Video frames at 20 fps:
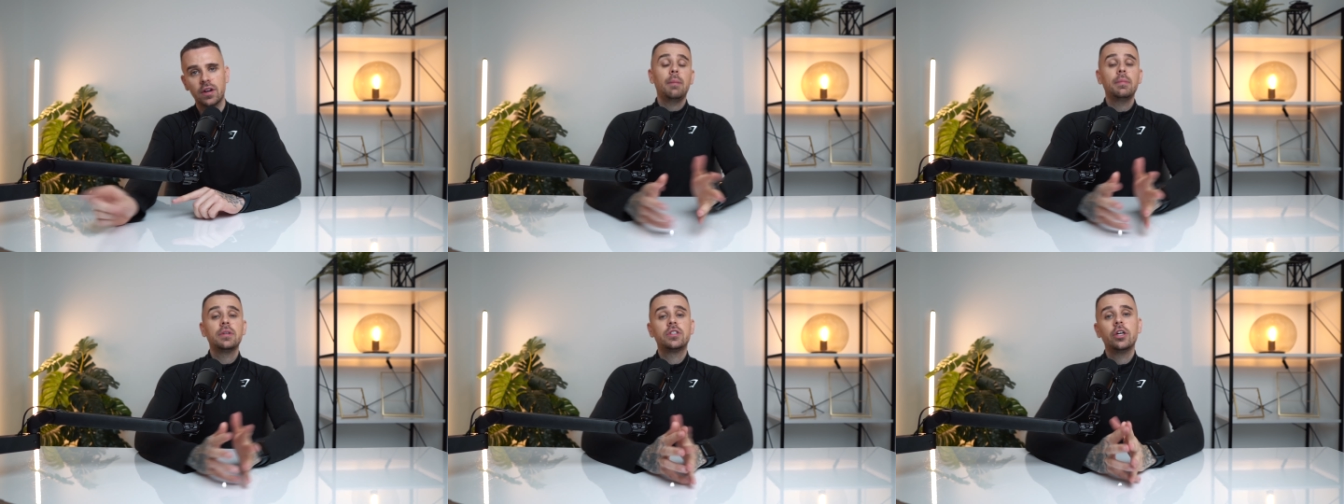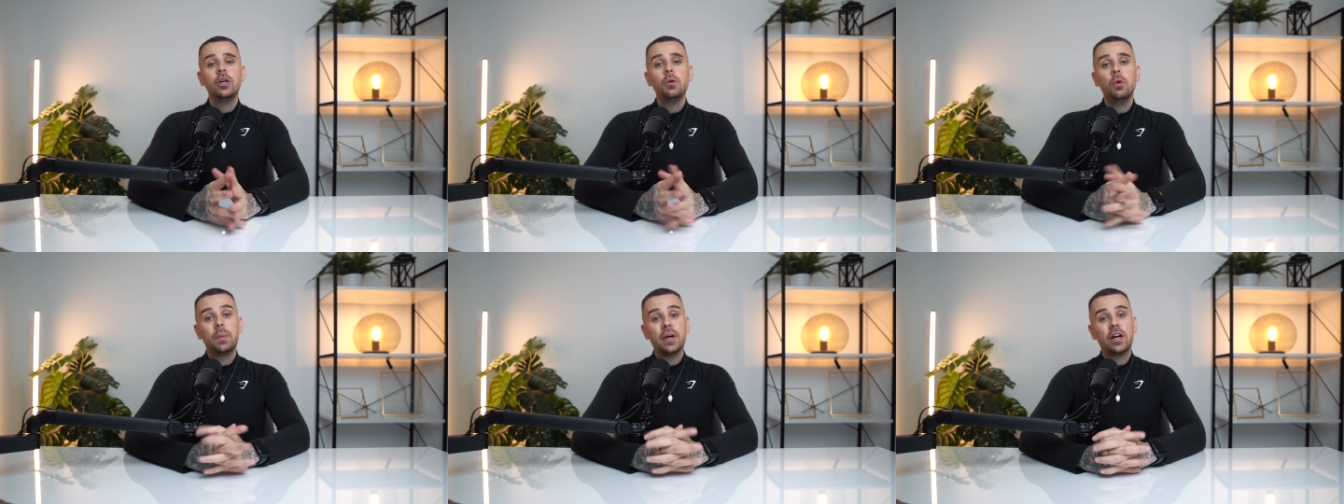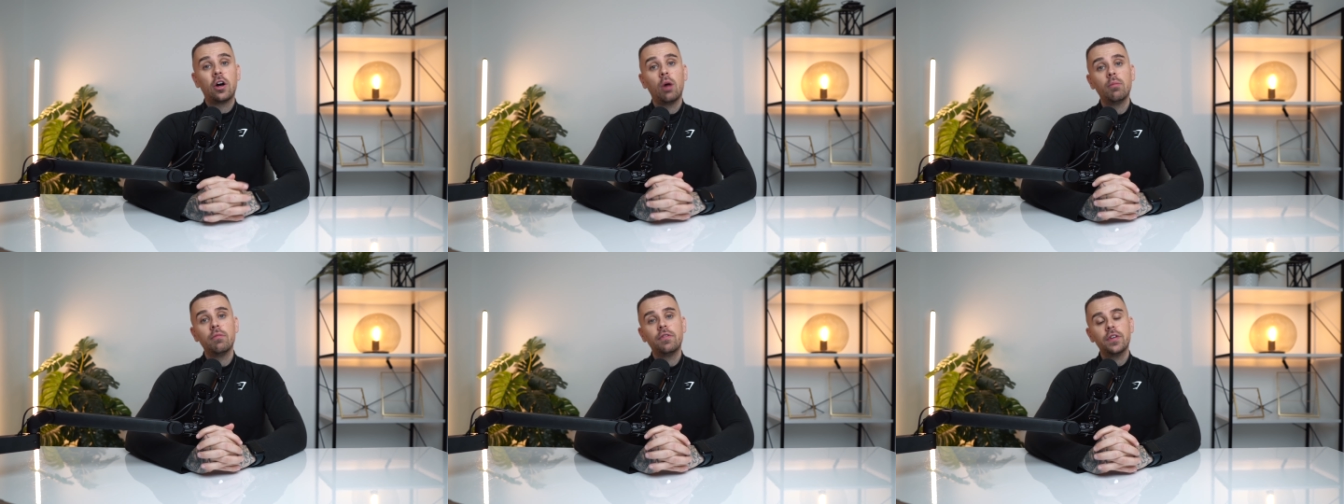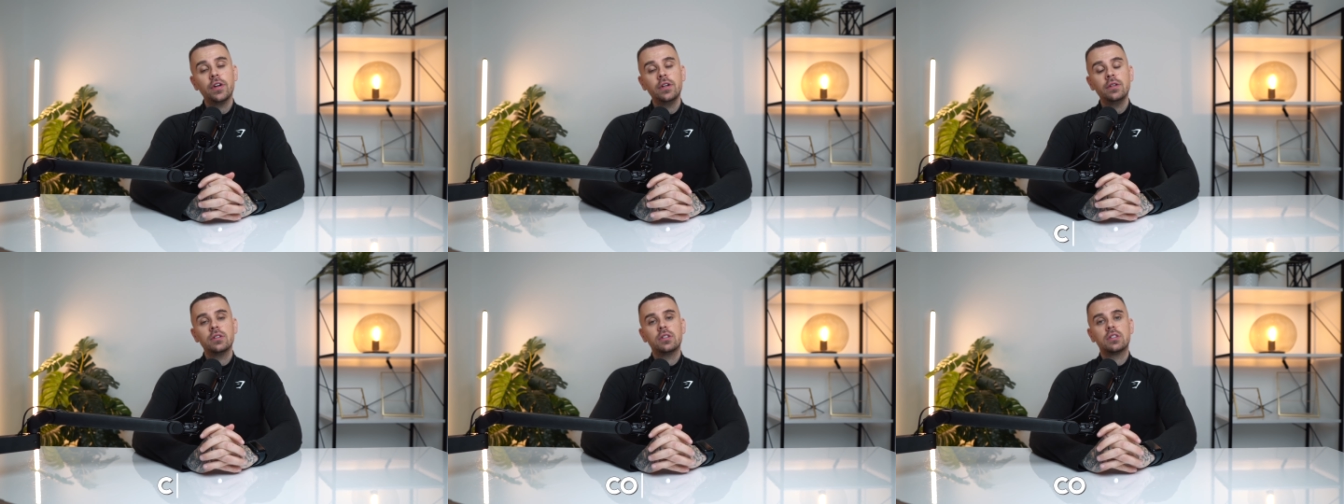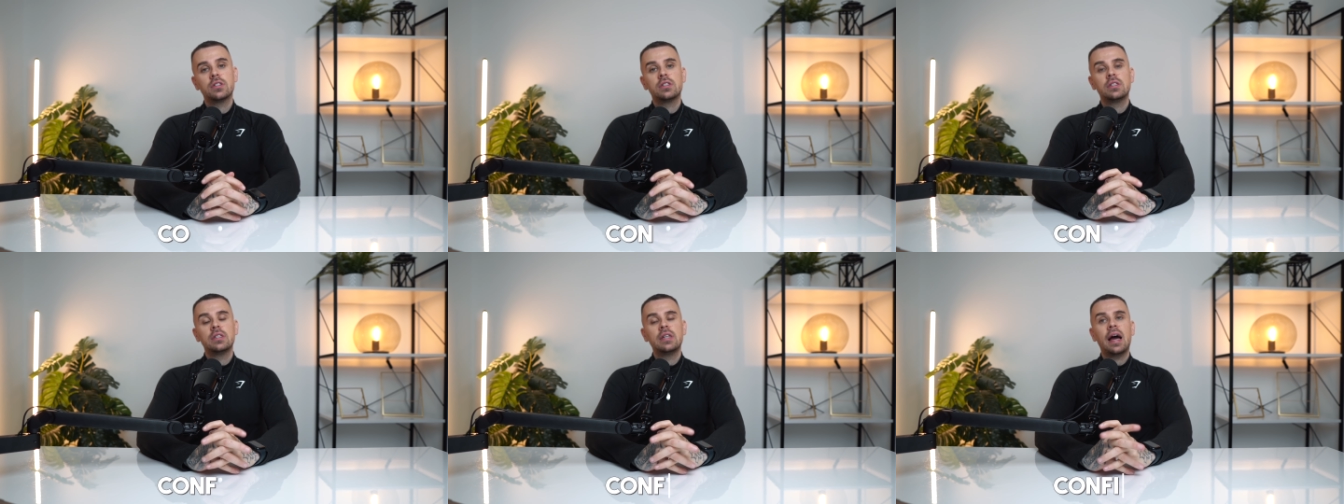Number two would be
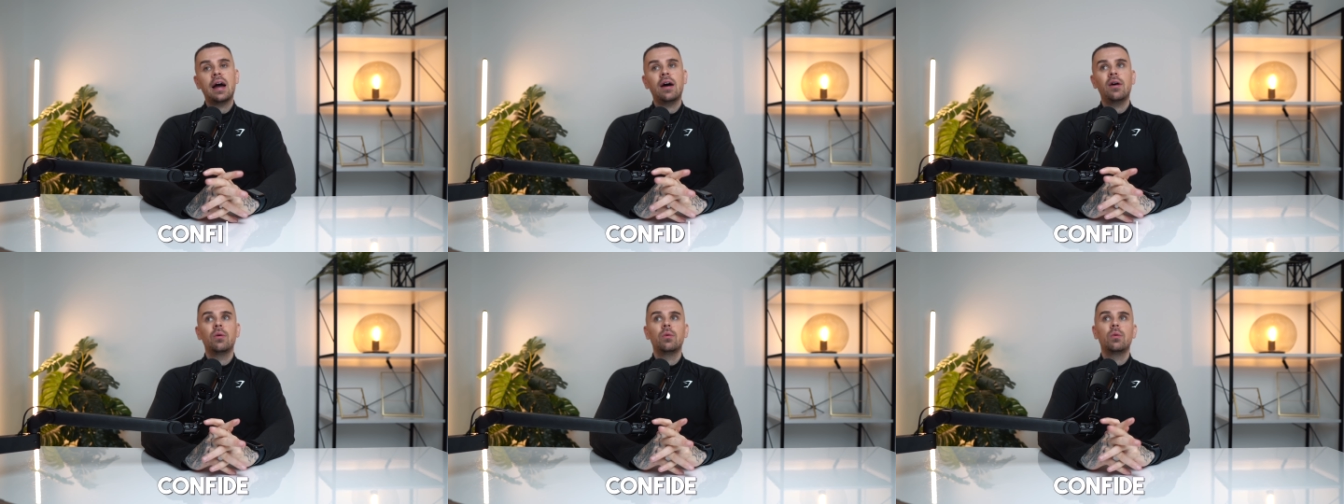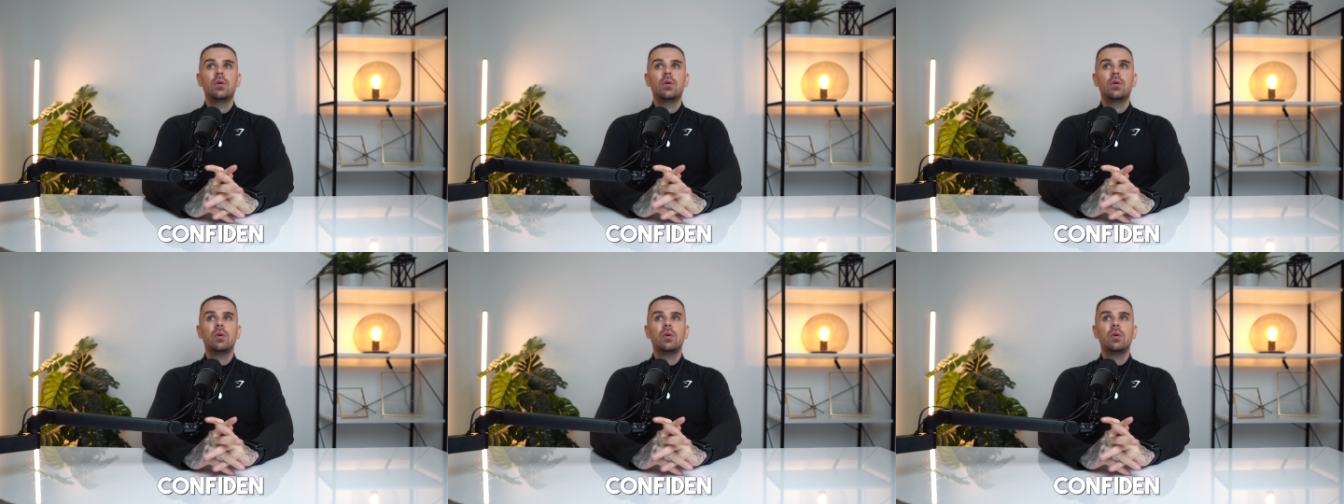confidence. Now,